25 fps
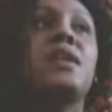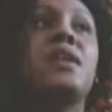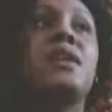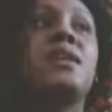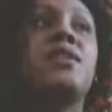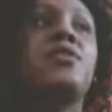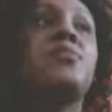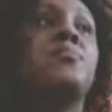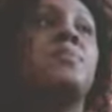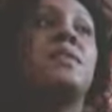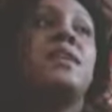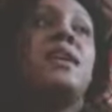
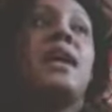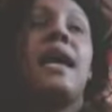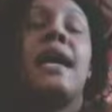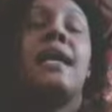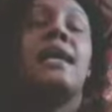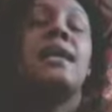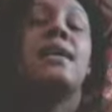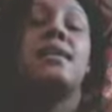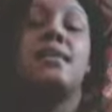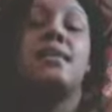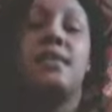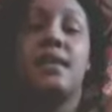It could be
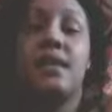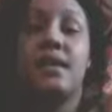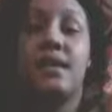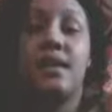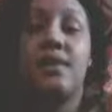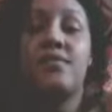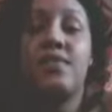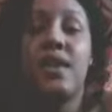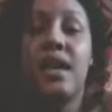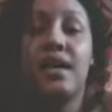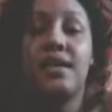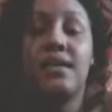anything
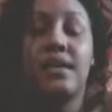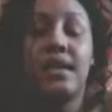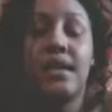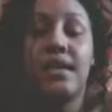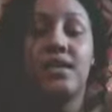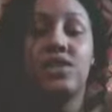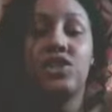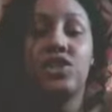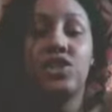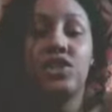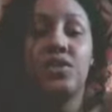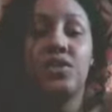of that
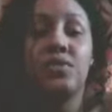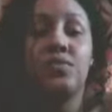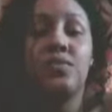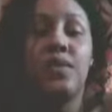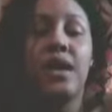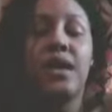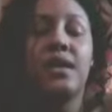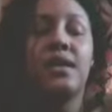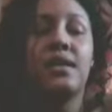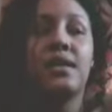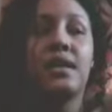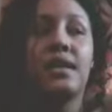nature.
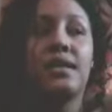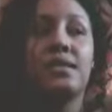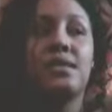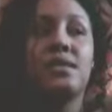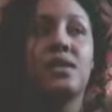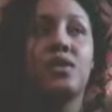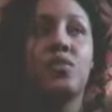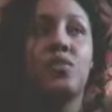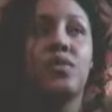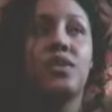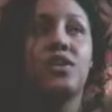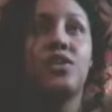
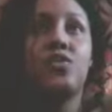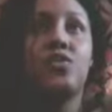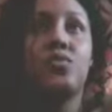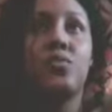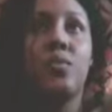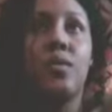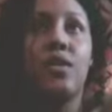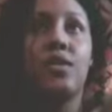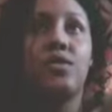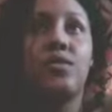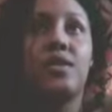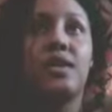Recognizing when you're
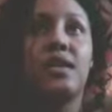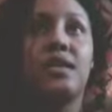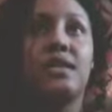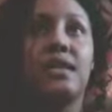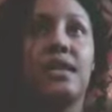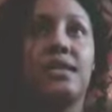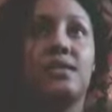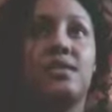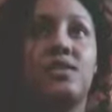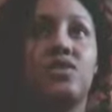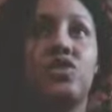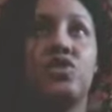watering a
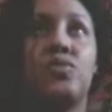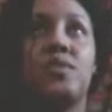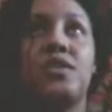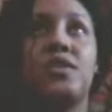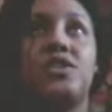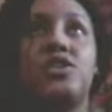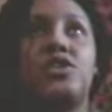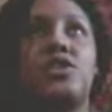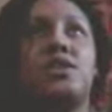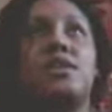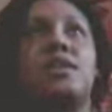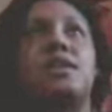dead
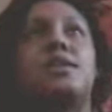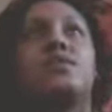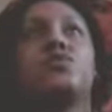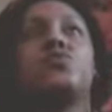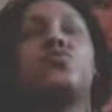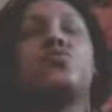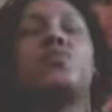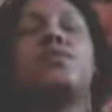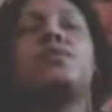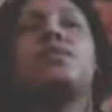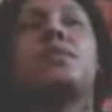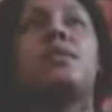situation
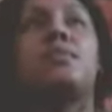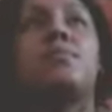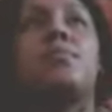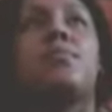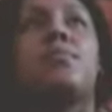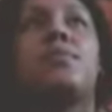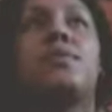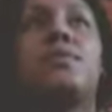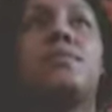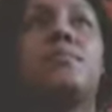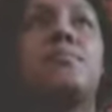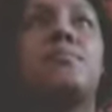is really
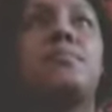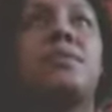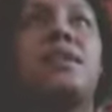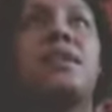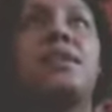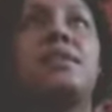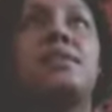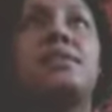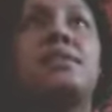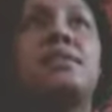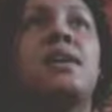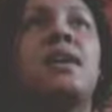important,
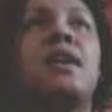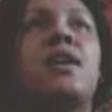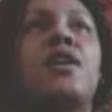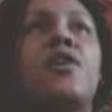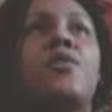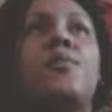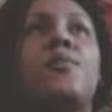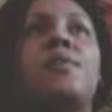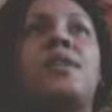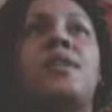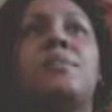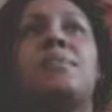because
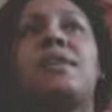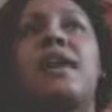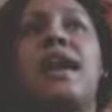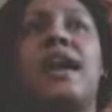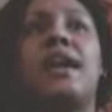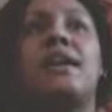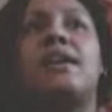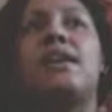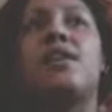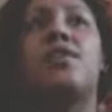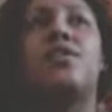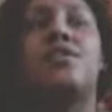we can be
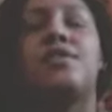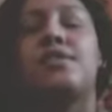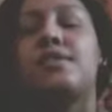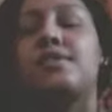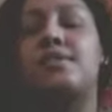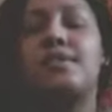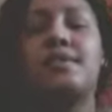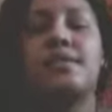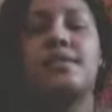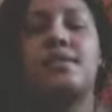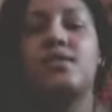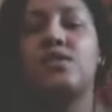adding all
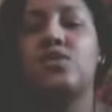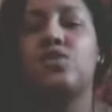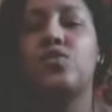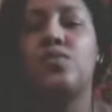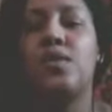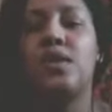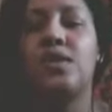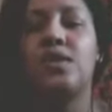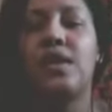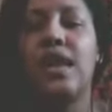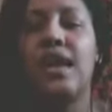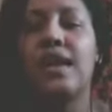these things
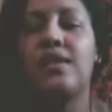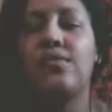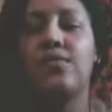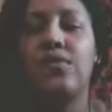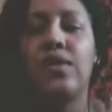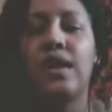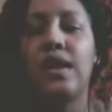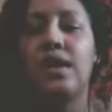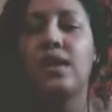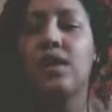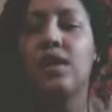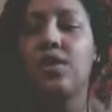into our life.
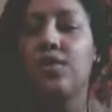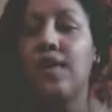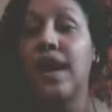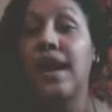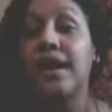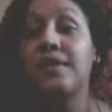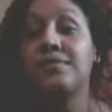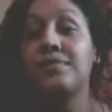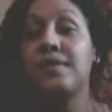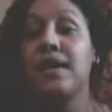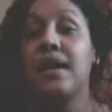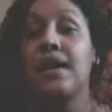Like, oh, I
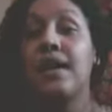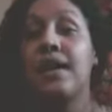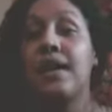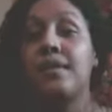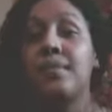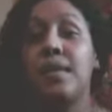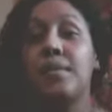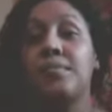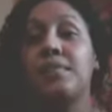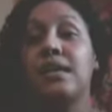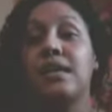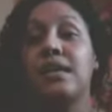have
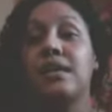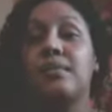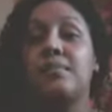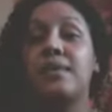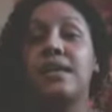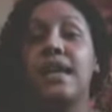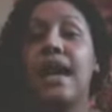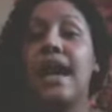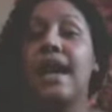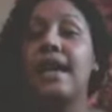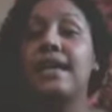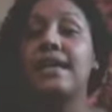time. I'm going to
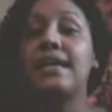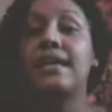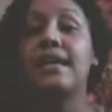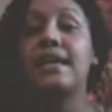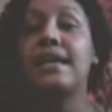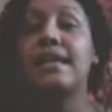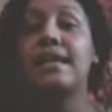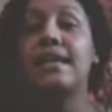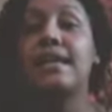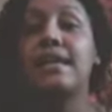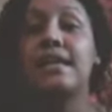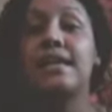be adding
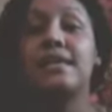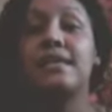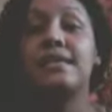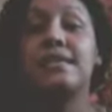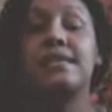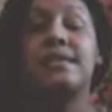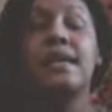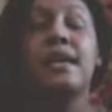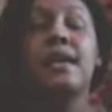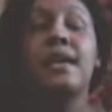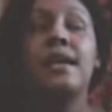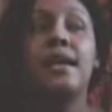in
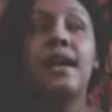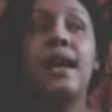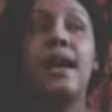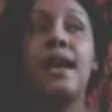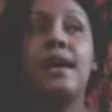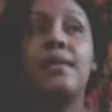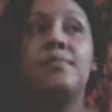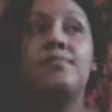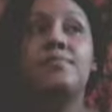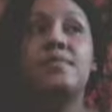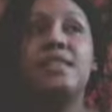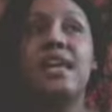this
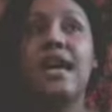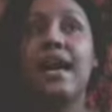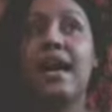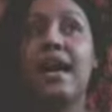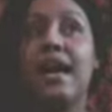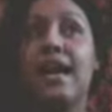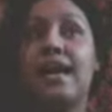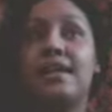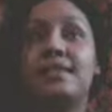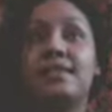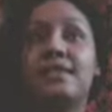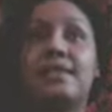
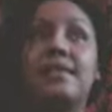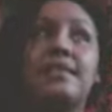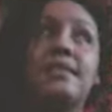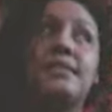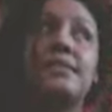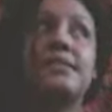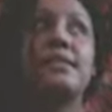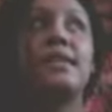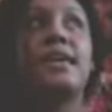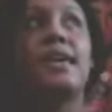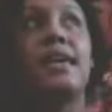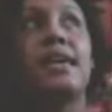task,
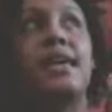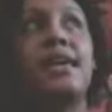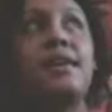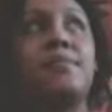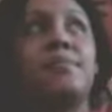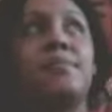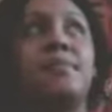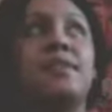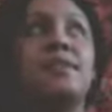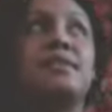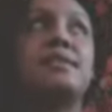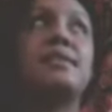this
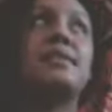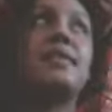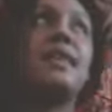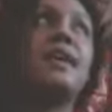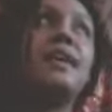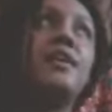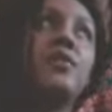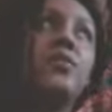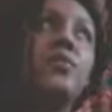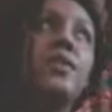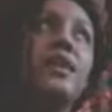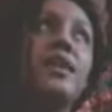game, this
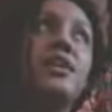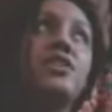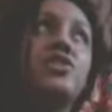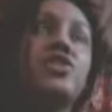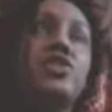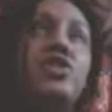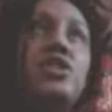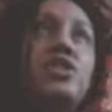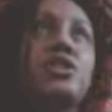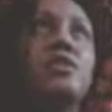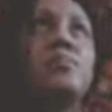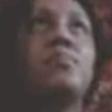
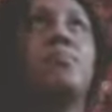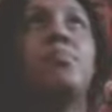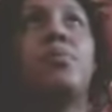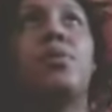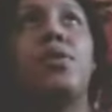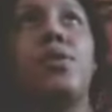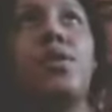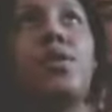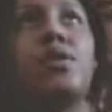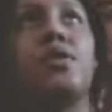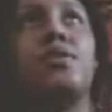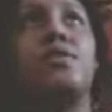language, this
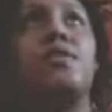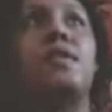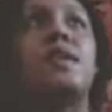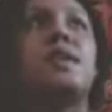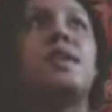book,